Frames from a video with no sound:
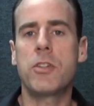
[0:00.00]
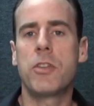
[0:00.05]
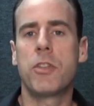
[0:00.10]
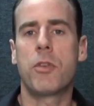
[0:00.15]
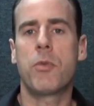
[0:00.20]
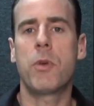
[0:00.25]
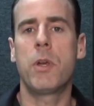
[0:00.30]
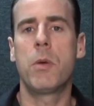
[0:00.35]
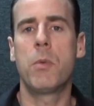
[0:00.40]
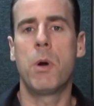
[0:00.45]

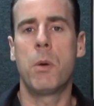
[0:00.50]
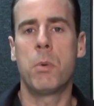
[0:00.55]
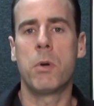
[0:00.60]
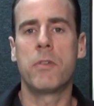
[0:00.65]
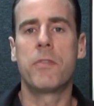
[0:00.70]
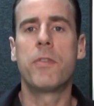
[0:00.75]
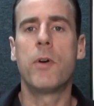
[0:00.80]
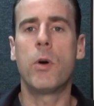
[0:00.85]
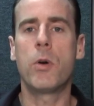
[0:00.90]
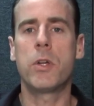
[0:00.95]
3, what we're
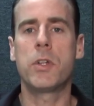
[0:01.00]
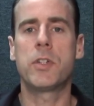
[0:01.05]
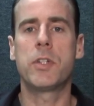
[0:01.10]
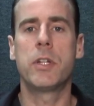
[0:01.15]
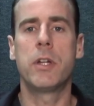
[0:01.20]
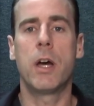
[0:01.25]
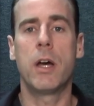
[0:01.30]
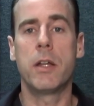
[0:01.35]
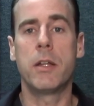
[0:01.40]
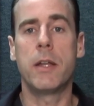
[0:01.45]

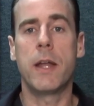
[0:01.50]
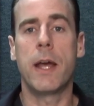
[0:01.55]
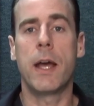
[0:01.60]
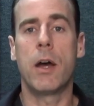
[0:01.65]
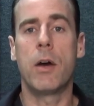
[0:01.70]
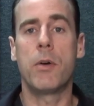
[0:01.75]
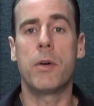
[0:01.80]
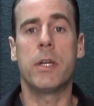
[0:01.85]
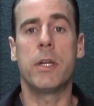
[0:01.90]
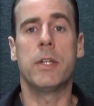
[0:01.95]
focusing on
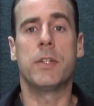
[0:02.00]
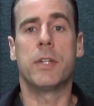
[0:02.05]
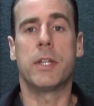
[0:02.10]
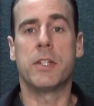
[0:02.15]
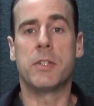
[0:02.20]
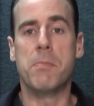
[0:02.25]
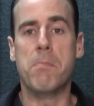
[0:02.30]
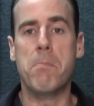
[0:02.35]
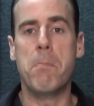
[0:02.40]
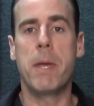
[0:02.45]
now is
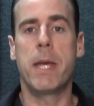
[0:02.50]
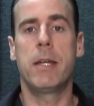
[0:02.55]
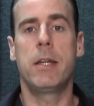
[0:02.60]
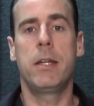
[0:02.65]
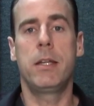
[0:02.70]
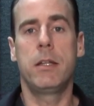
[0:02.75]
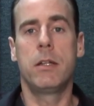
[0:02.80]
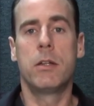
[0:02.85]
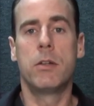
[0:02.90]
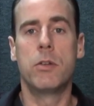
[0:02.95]
as
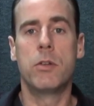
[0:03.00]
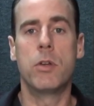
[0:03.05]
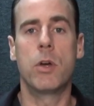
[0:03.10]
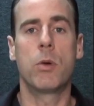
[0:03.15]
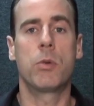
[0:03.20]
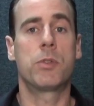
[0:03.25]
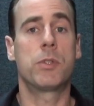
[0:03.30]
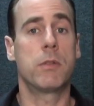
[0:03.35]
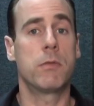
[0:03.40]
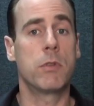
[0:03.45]
many
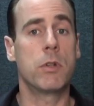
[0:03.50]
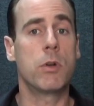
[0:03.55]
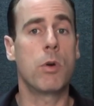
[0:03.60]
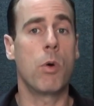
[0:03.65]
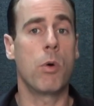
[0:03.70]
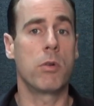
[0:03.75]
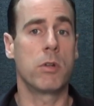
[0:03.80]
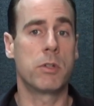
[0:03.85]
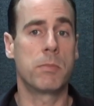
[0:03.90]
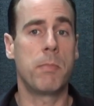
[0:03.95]
notes of the
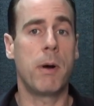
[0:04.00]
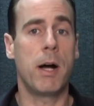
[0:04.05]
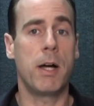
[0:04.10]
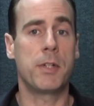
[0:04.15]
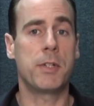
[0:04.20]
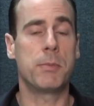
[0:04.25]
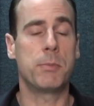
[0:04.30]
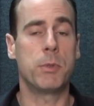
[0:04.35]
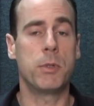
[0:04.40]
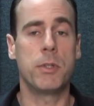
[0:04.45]
chord as
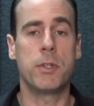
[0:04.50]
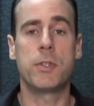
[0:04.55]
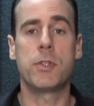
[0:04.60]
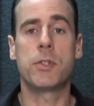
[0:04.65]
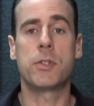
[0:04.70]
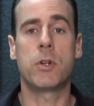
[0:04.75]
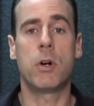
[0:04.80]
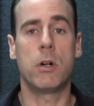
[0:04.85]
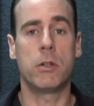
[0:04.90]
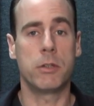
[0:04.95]
possible, and this is
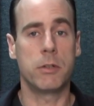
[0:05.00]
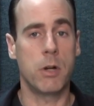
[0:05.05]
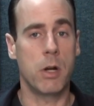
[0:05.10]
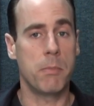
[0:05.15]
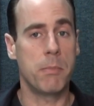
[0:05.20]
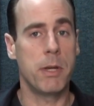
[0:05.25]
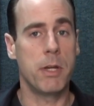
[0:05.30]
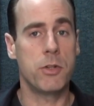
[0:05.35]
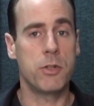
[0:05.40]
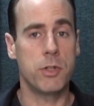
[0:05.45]
called an
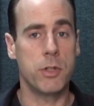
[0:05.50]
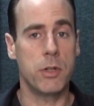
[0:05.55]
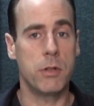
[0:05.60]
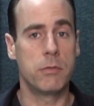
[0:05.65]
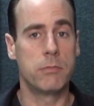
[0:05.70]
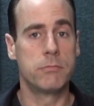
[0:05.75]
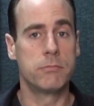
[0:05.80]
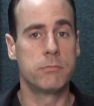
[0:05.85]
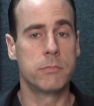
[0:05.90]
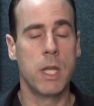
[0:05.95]
arpeggio.
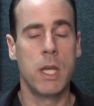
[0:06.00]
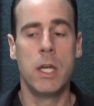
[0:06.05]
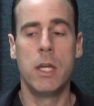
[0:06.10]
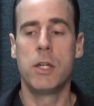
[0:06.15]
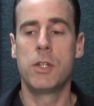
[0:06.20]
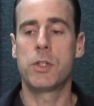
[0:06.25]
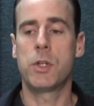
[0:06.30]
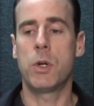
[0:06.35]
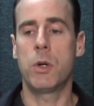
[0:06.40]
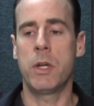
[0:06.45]

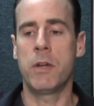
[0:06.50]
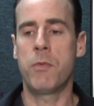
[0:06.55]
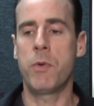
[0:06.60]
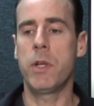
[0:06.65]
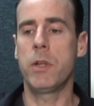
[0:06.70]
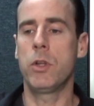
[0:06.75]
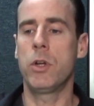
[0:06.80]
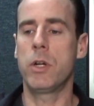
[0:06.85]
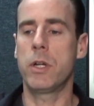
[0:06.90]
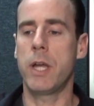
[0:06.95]
So if we
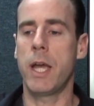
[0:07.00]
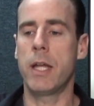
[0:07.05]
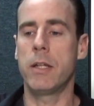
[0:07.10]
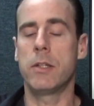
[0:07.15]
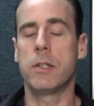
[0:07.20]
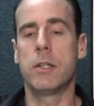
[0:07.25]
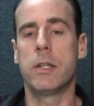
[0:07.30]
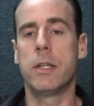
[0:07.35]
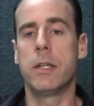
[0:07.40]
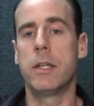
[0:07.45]
look
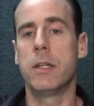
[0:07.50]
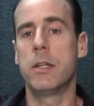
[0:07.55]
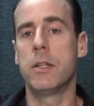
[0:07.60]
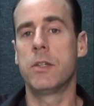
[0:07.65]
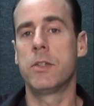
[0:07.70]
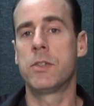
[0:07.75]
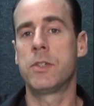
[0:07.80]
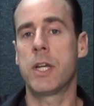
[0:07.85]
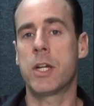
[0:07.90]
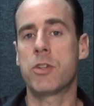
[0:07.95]
at
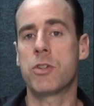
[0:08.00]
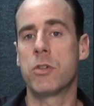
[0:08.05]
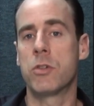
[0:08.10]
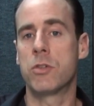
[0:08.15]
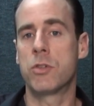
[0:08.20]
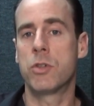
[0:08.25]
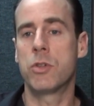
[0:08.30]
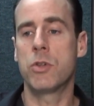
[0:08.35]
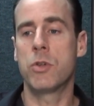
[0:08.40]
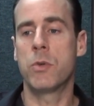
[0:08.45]
section
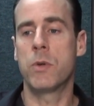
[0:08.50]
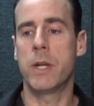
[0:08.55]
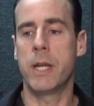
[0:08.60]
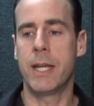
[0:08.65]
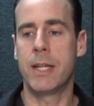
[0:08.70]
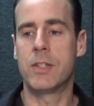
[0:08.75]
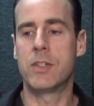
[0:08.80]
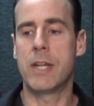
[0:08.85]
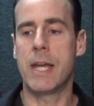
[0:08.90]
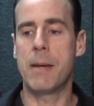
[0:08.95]
2,
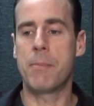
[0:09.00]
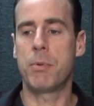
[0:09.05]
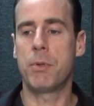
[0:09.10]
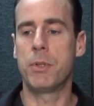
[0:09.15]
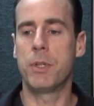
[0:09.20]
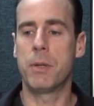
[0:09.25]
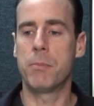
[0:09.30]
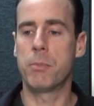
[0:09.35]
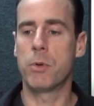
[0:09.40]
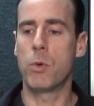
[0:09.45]
example
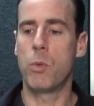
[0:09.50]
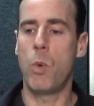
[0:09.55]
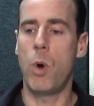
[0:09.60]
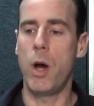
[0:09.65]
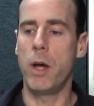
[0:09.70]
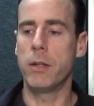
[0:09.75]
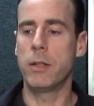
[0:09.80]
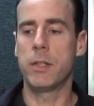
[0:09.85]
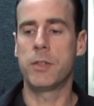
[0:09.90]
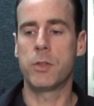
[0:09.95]
number
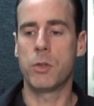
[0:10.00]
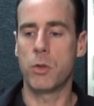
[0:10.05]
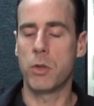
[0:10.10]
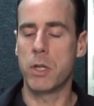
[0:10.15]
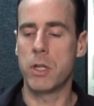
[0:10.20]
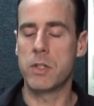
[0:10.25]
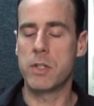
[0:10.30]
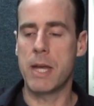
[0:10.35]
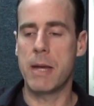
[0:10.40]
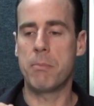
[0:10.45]
1, that's the only
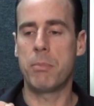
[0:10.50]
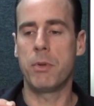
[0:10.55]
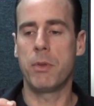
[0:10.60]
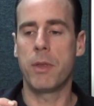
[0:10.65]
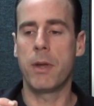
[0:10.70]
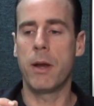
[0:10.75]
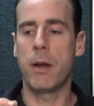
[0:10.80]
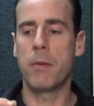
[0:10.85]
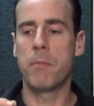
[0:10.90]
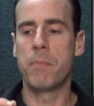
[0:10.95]
example
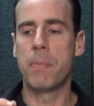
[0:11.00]
there,